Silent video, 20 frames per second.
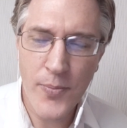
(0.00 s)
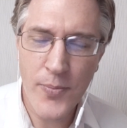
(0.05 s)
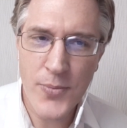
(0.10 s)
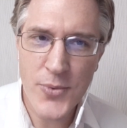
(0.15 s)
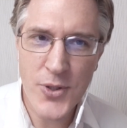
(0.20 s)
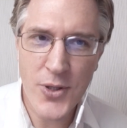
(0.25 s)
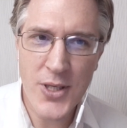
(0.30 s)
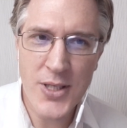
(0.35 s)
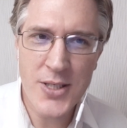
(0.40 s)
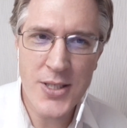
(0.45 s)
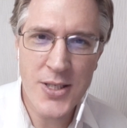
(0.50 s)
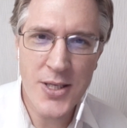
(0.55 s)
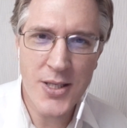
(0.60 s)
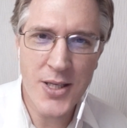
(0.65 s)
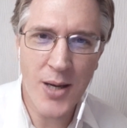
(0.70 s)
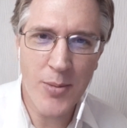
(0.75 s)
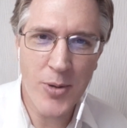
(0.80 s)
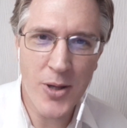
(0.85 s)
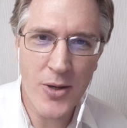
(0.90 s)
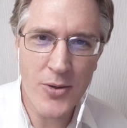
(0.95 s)
so this is
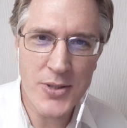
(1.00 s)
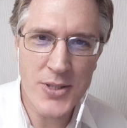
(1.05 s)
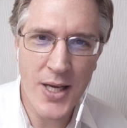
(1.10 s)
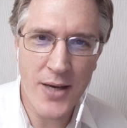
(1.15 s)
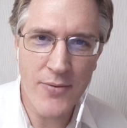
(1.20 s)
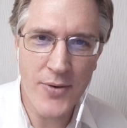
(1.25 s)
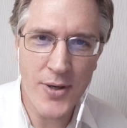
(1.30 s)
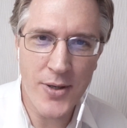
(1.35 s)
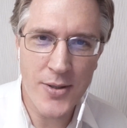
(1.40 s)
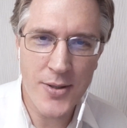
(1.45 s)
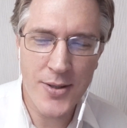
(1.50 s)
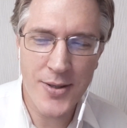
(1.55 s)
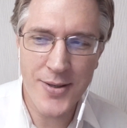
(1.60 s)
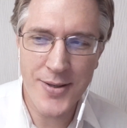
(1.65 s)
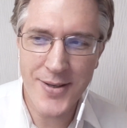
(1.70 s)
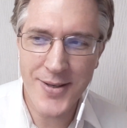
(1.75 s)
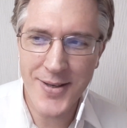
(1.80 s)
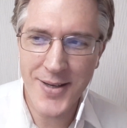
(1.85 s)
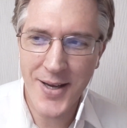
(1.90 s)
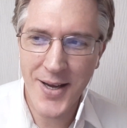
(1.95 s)
the 007.
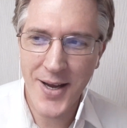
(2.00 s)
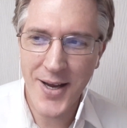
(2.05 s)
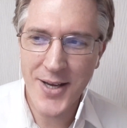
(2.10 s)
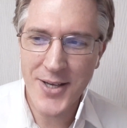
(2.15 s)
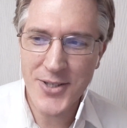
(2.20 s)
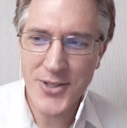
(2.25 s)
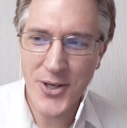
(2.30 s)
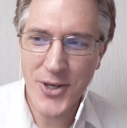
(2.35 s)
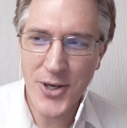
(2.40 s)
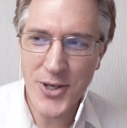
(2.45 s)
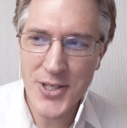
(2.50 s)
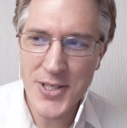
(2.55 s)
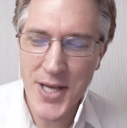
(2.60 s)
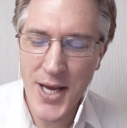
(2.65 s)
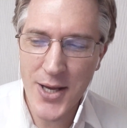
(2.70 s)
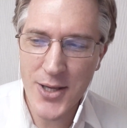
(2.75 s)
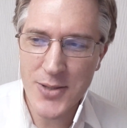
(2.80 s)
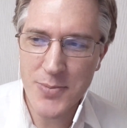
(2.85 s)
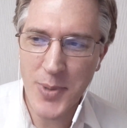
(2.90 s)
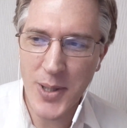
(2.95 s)
So your
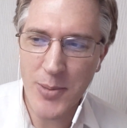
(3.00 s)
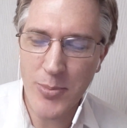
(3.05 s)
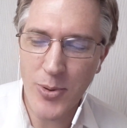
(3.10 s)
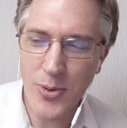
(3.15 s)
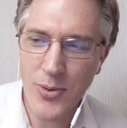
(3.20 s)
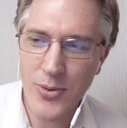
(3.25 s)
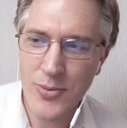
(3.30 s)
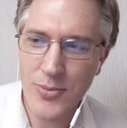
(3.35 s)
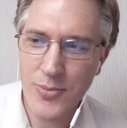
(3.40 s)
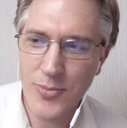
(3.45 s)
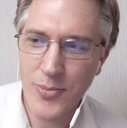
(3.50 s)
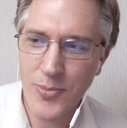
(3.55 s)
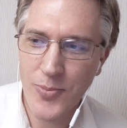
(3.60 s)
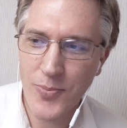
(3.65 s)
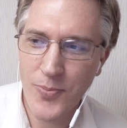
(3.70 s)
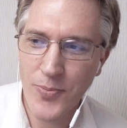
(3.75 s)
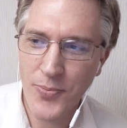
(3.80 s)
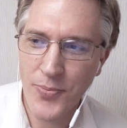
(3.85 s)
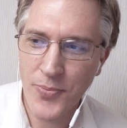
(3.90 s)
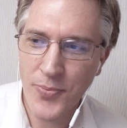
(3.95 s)
salespeople,
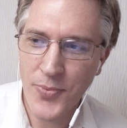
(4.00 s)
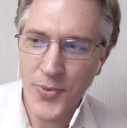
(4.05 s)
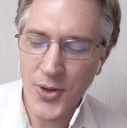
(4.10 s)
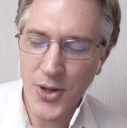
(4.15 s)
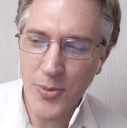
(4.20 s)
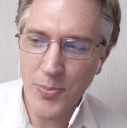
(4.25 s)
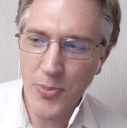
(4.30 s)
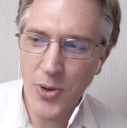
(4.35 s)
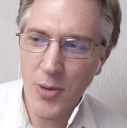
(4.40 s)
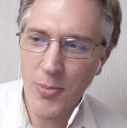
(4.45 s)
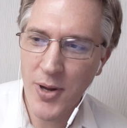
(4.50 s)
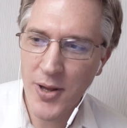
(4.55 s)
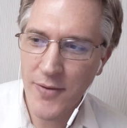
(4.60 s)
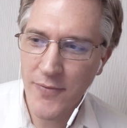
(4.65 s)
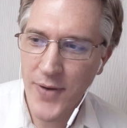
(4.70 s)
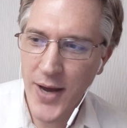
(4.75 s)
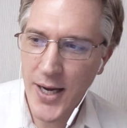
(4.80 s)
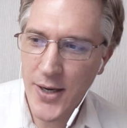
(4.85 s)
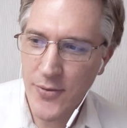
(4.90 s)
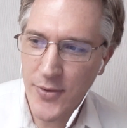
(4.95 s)
you put them on the
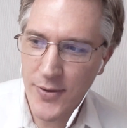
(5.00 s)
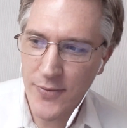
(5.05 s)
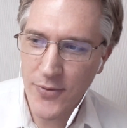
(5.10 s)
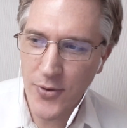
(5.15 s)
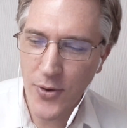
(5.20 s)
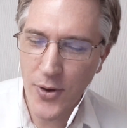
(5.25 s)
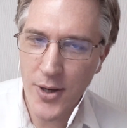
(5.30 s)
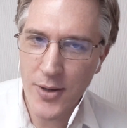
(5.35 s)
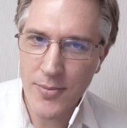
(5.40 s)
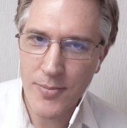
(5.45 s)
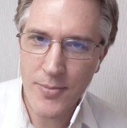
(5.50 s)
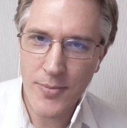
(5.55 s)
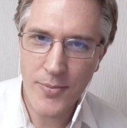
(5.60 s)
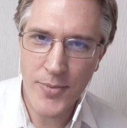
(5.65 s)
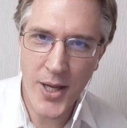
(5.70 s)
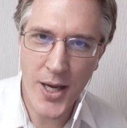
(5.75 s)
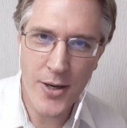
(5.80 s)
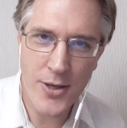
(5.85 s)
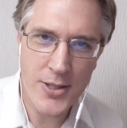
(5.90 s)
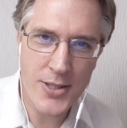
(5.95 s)
factory floor.
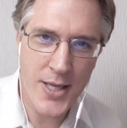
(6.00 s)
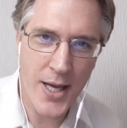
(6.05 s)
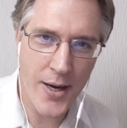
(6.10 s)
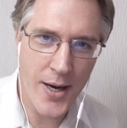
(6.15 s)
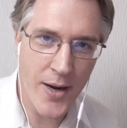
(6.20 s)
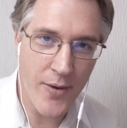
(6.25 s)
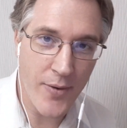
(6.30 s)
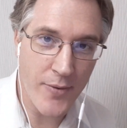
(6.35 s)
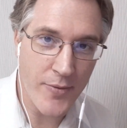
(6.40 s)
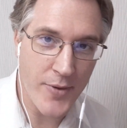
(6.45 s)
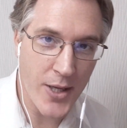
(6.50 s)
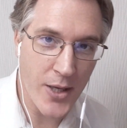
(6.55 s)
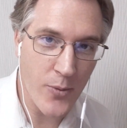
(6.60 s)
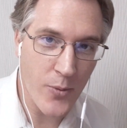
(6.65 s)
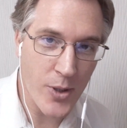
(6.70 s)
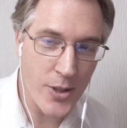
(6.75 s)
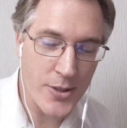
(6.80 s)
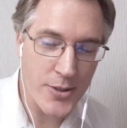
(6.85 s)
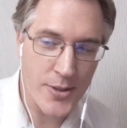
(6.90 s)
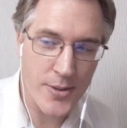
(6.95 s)
They understand how everything
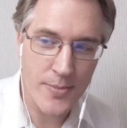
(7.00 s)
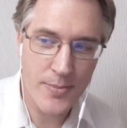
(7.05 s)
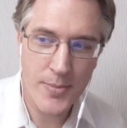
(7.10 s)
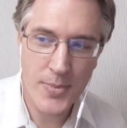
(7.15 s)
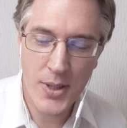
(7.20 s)
works.